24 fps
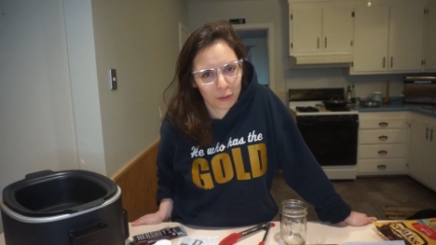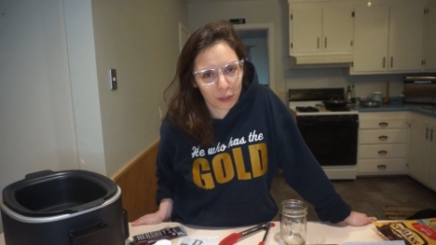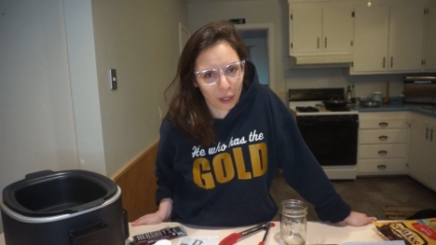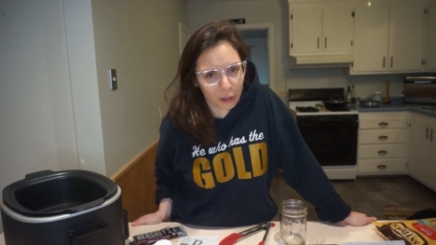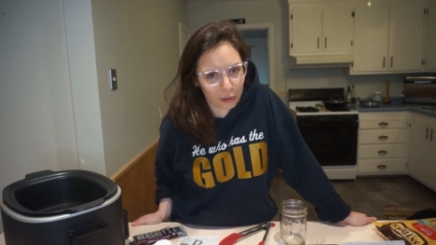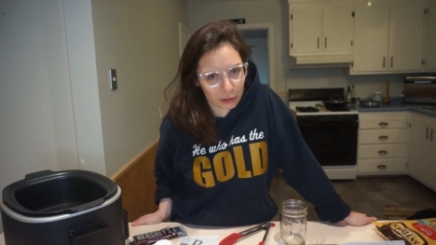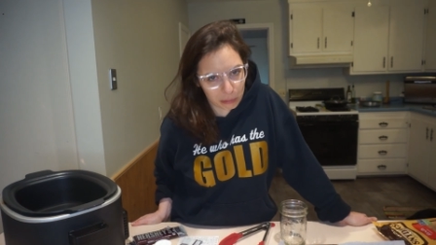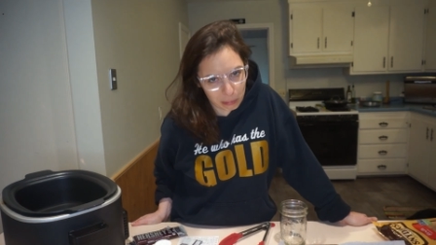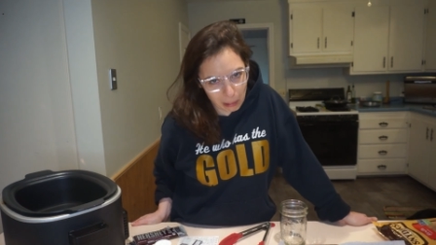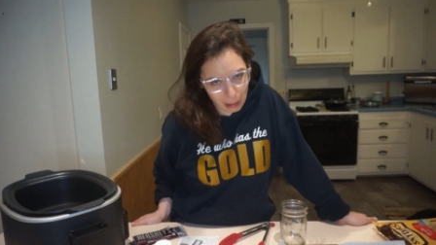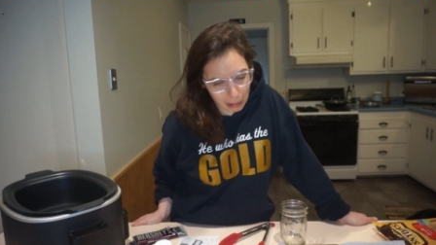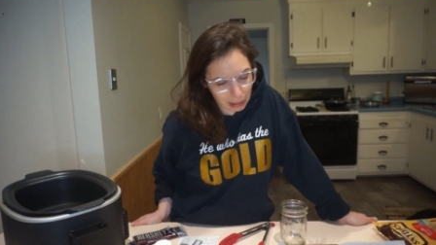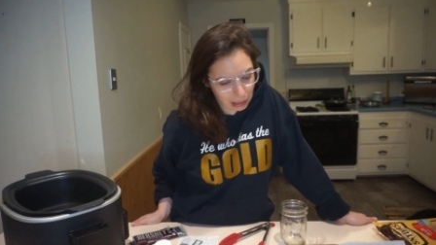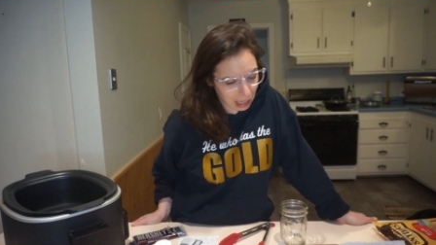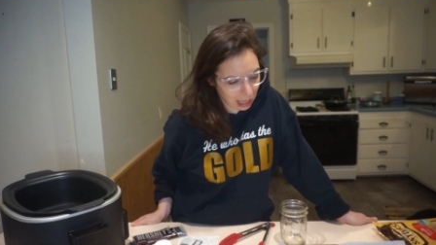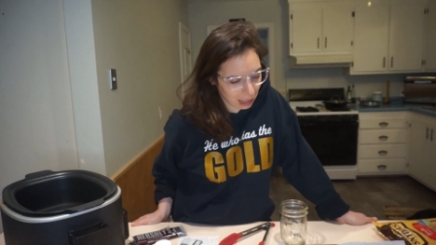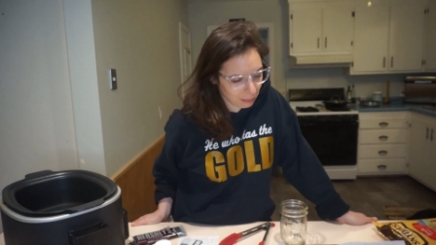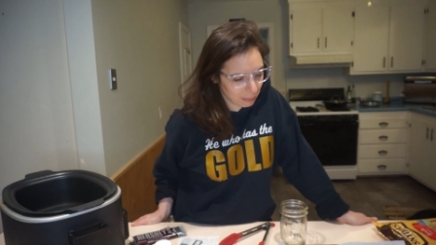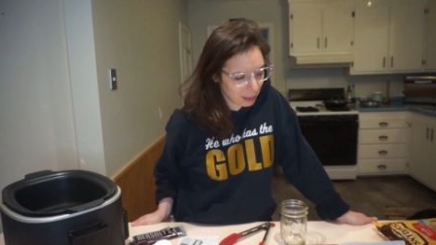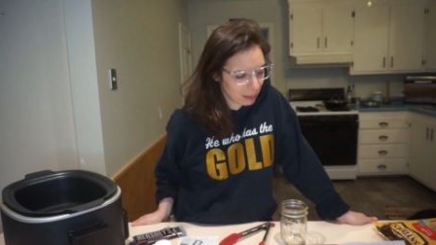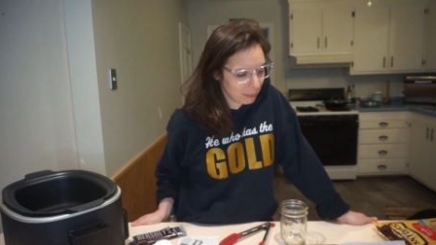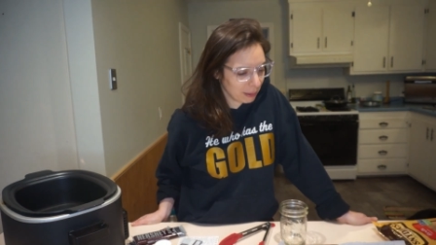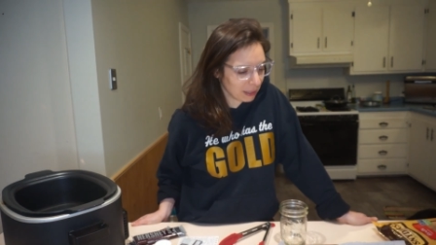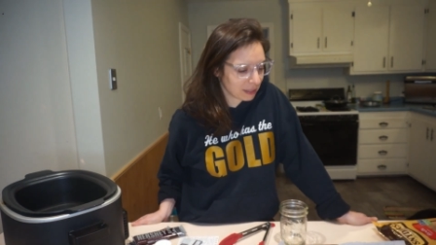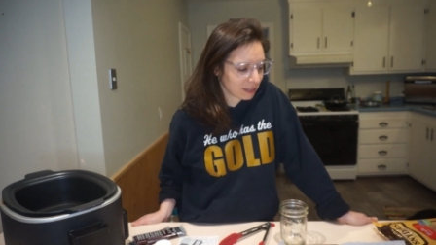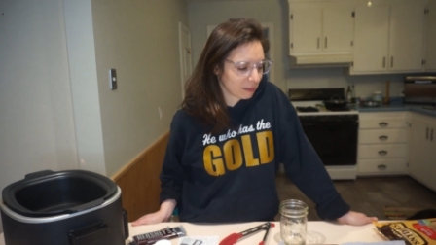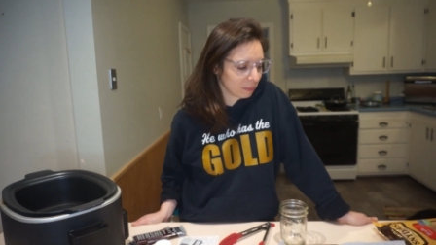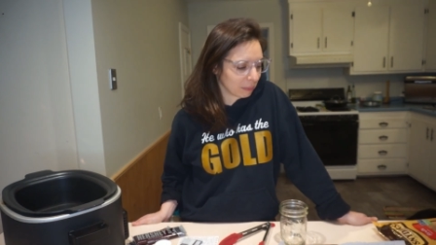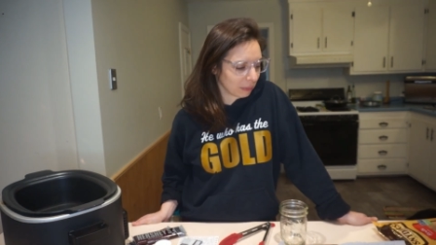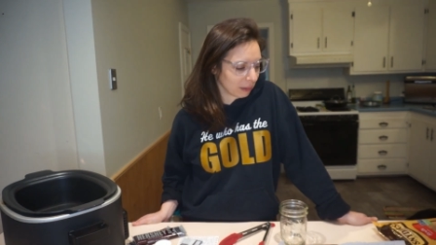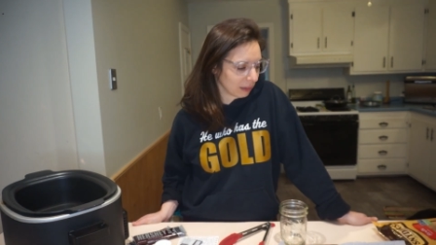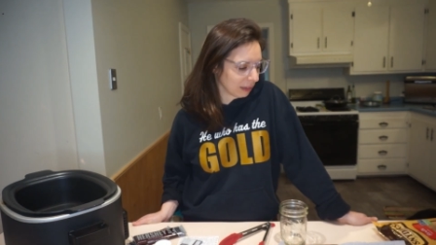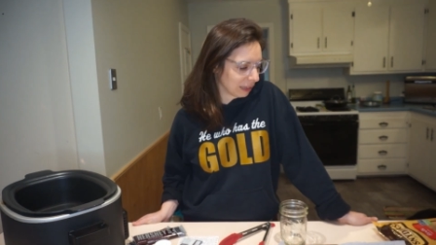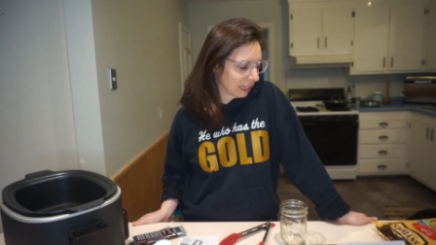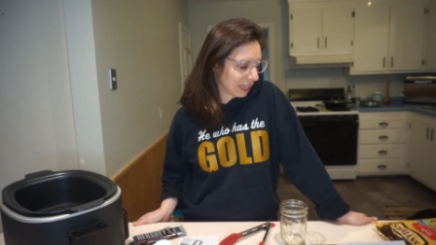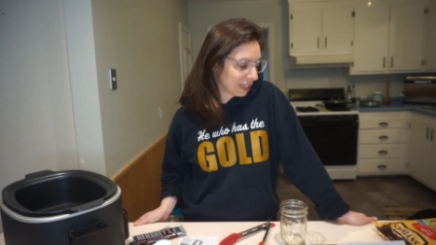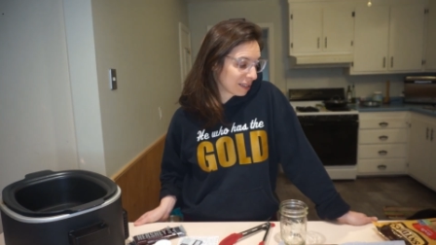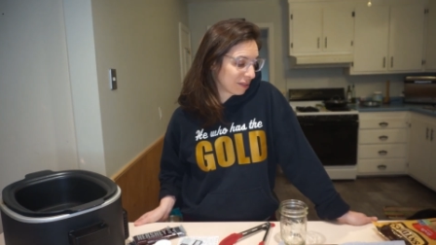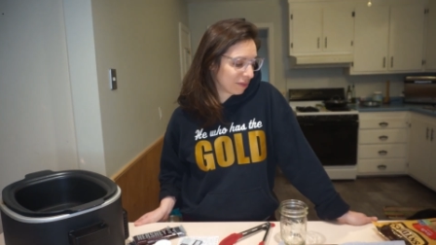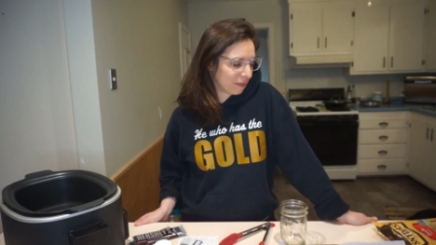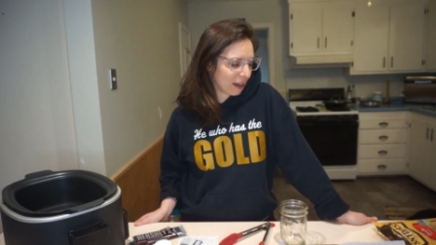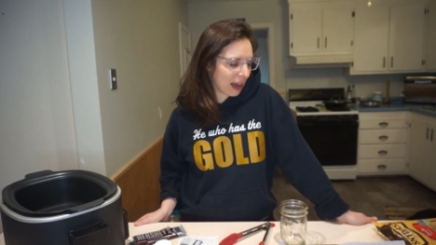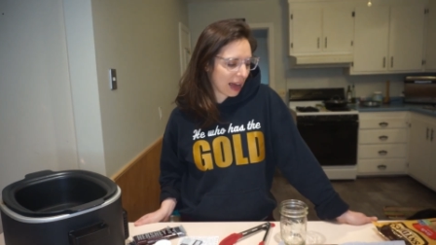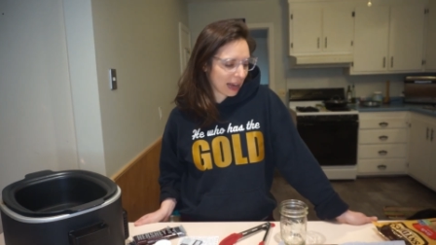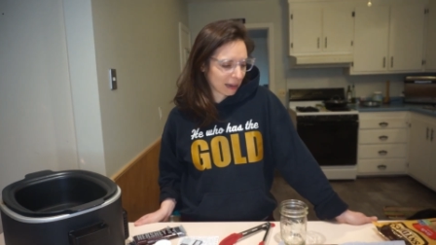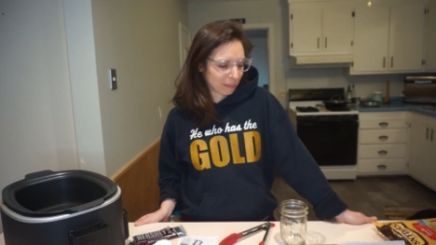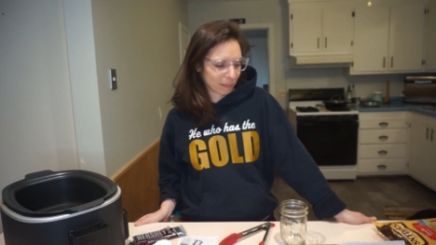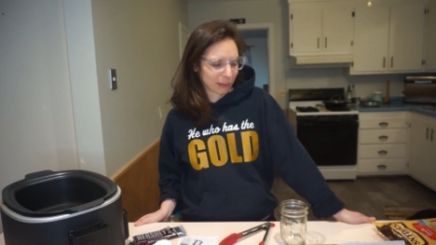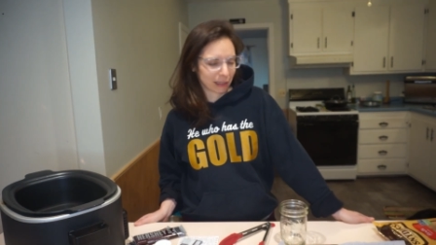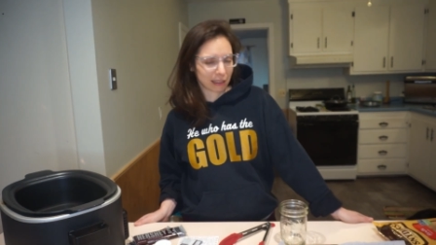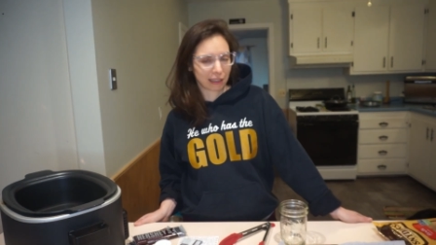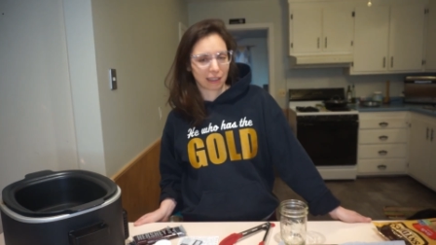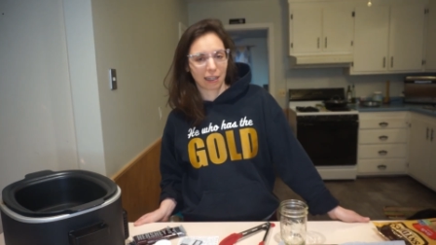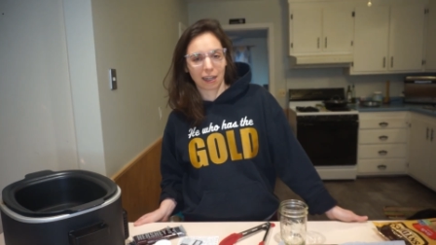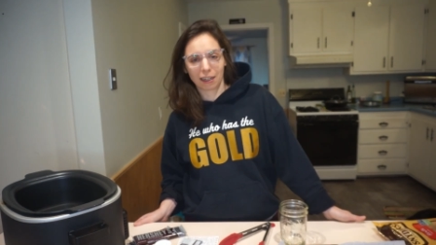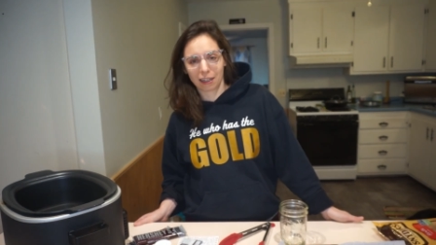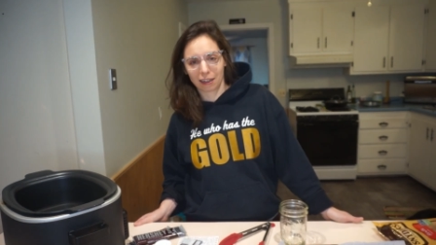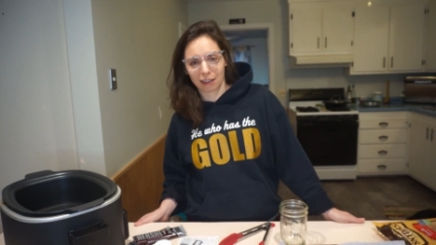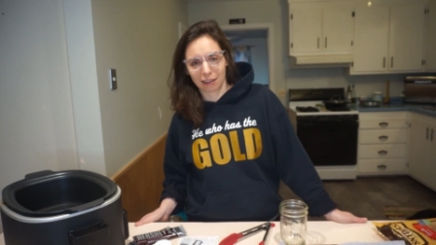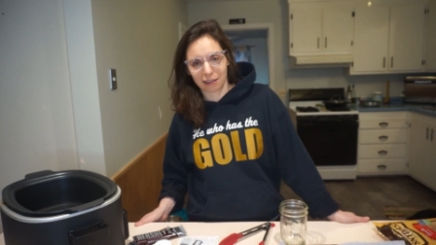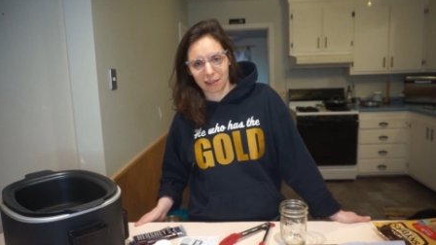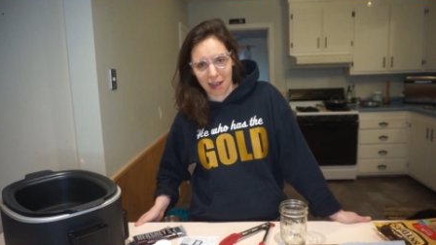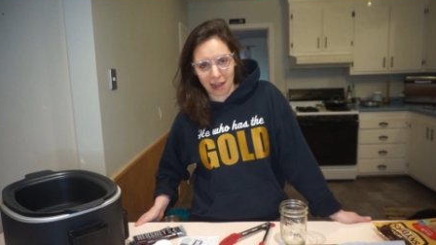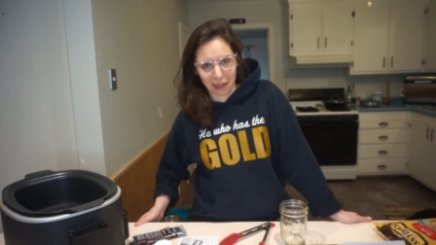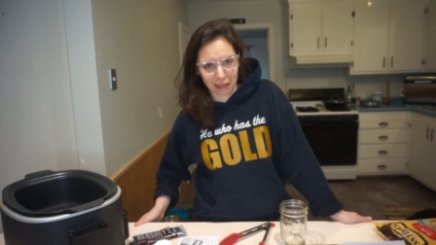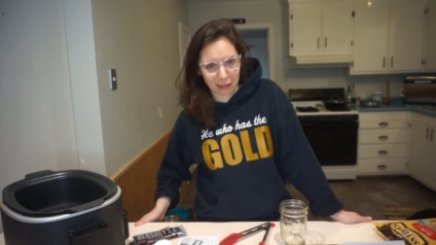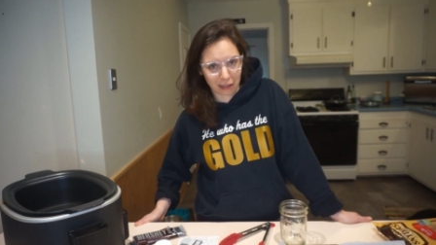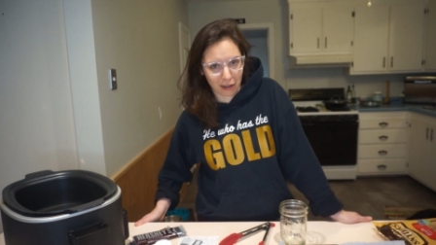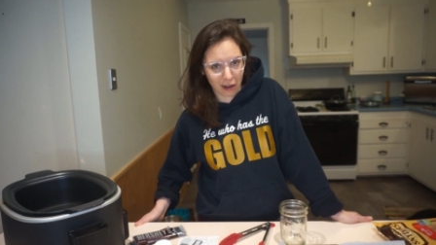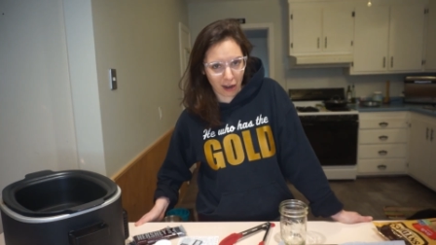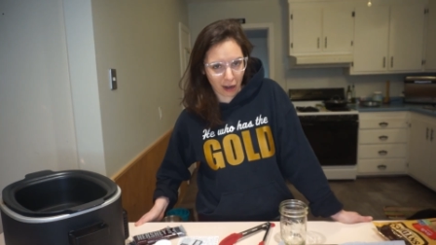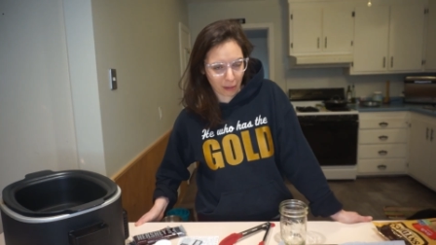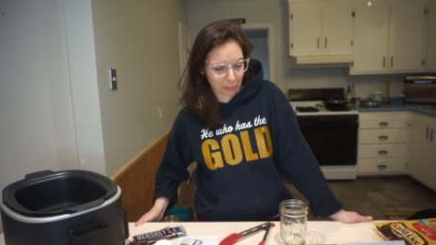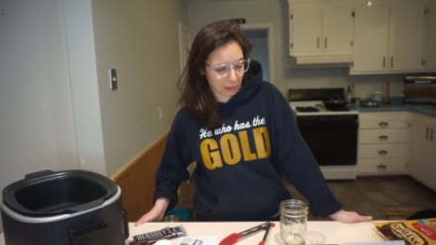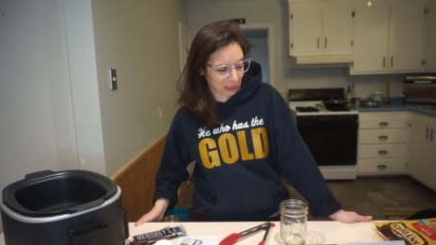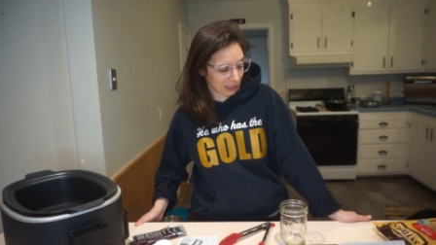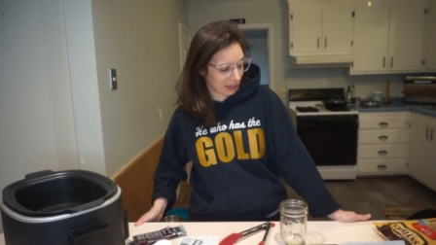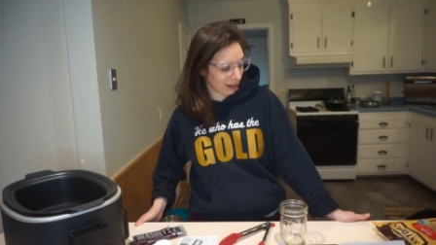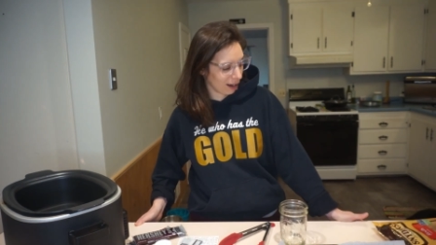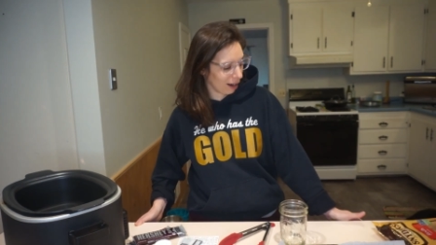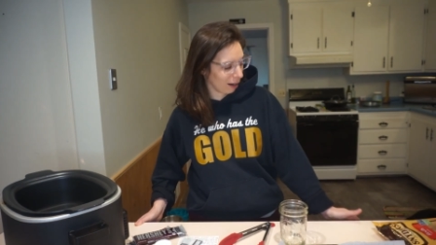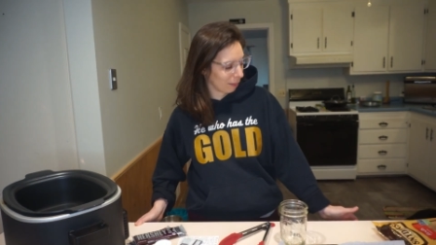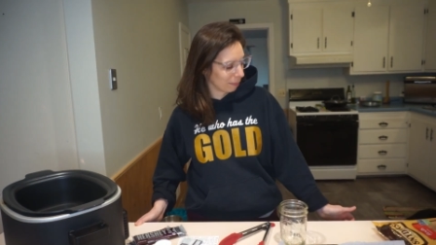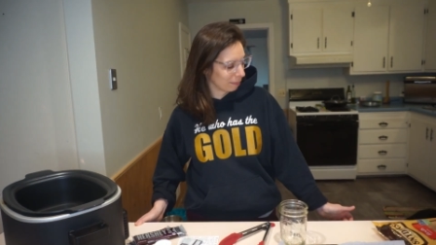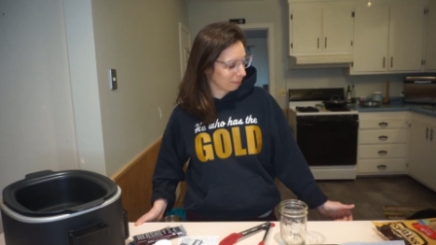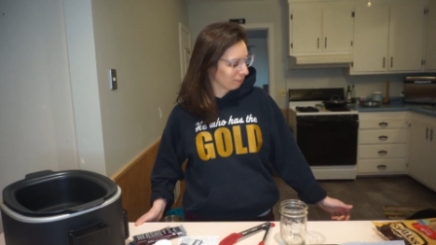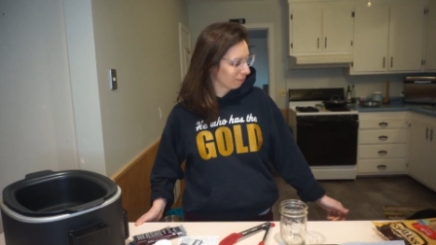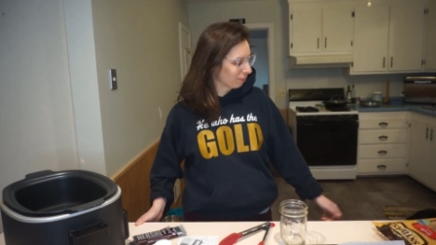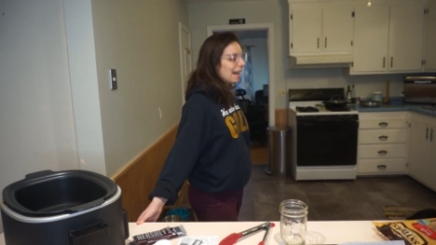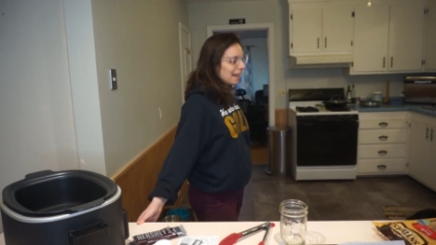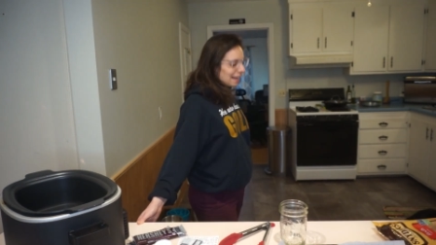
Who knows? Probably not. Maybe some less fat, but at the end of the day, the carb's a carb.